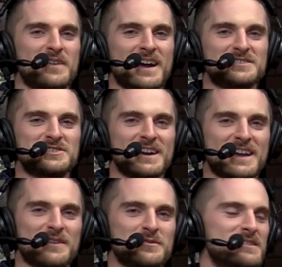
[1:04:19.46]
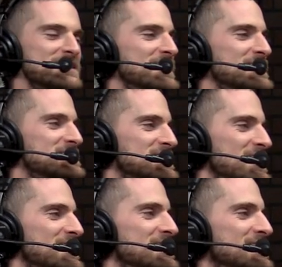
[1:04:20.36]
fact check everything that he
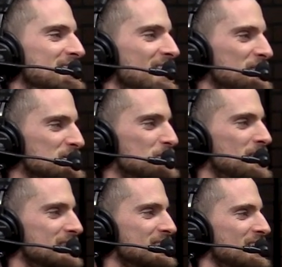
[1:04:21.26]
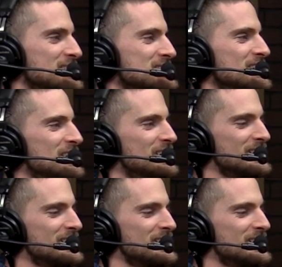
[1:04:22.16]
said DMs, on this please.